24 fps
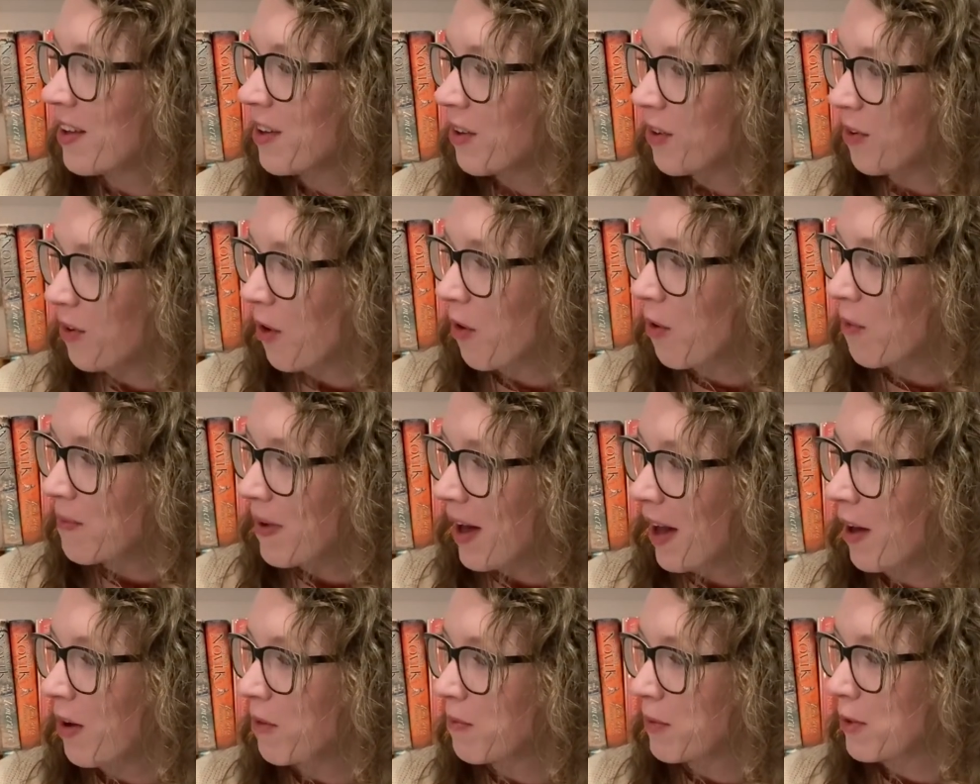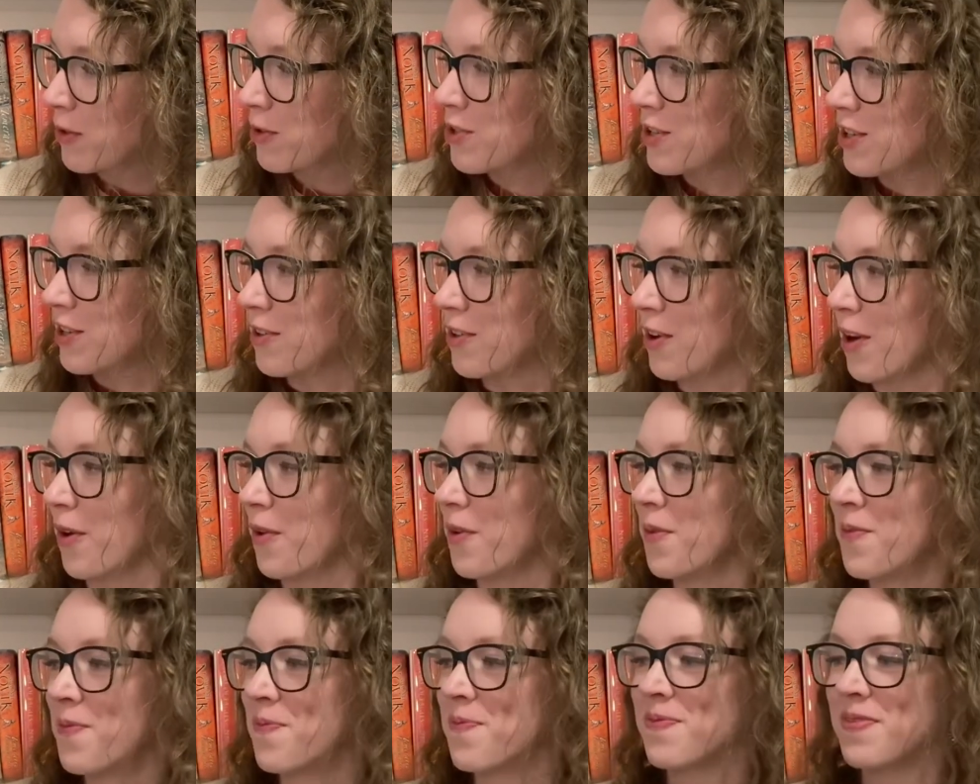Ro Bao Buchiro.
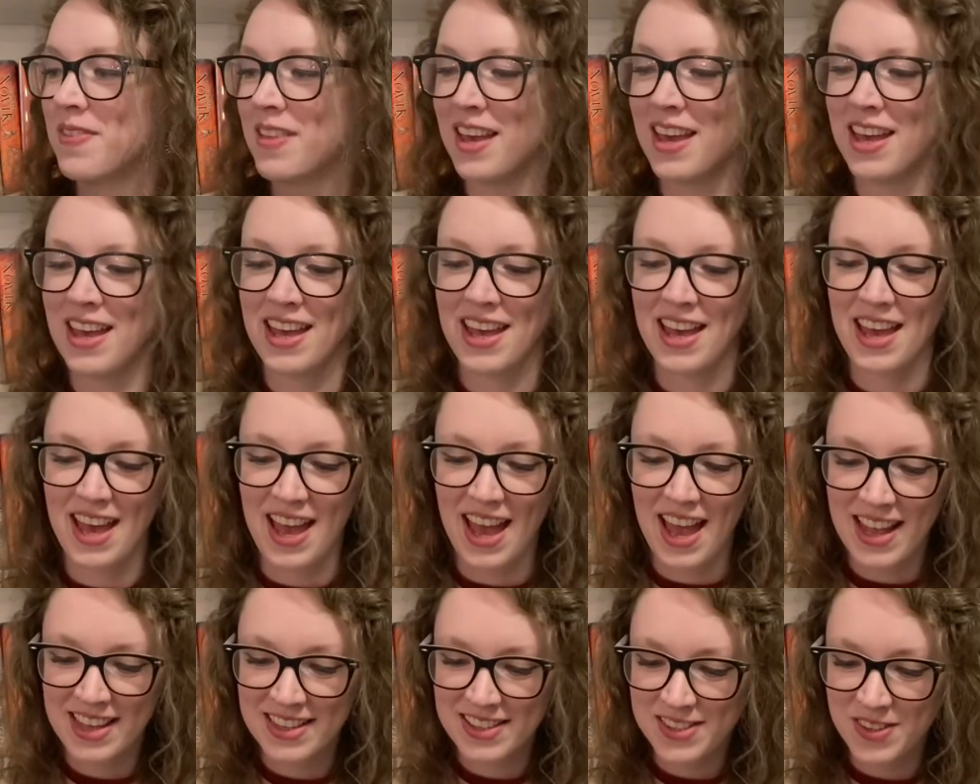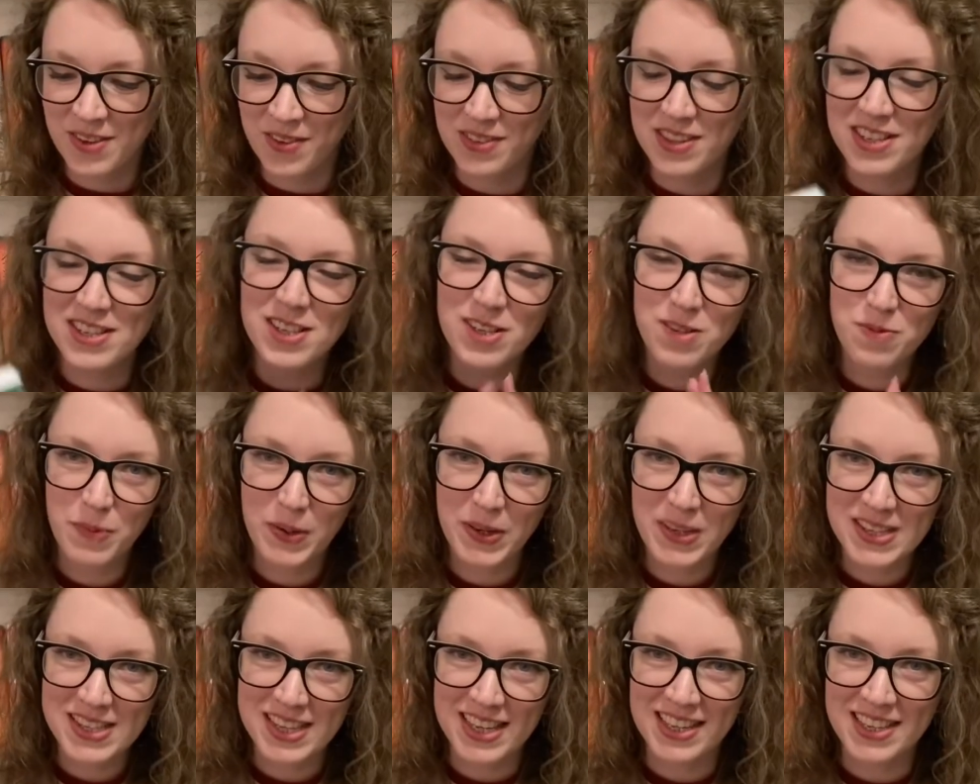And so this is
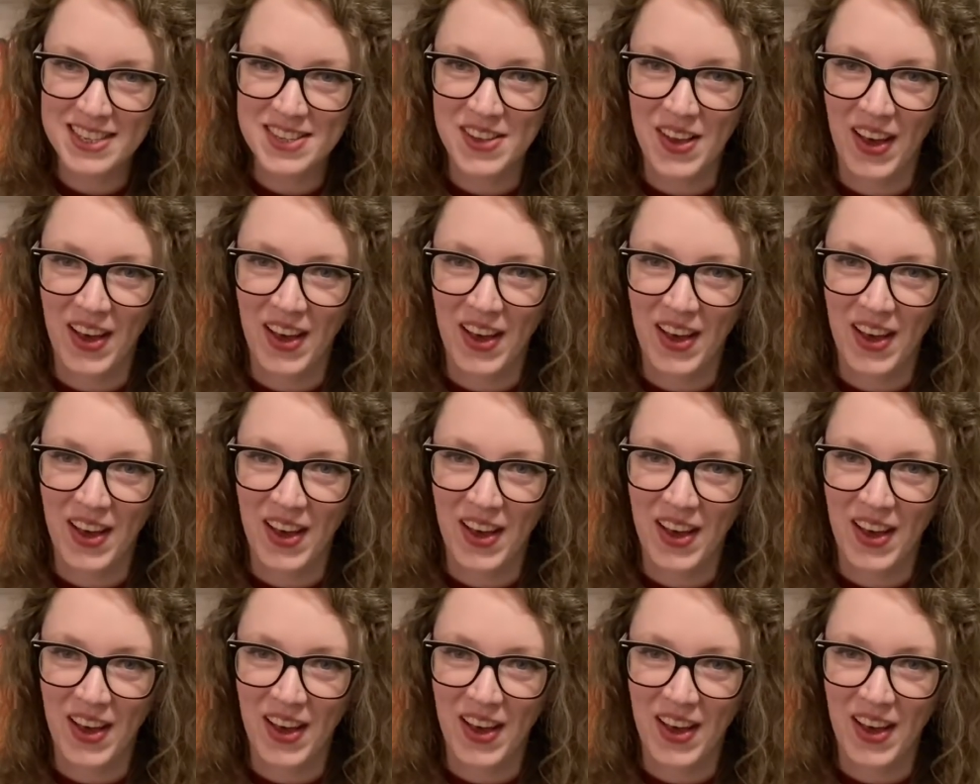book 6.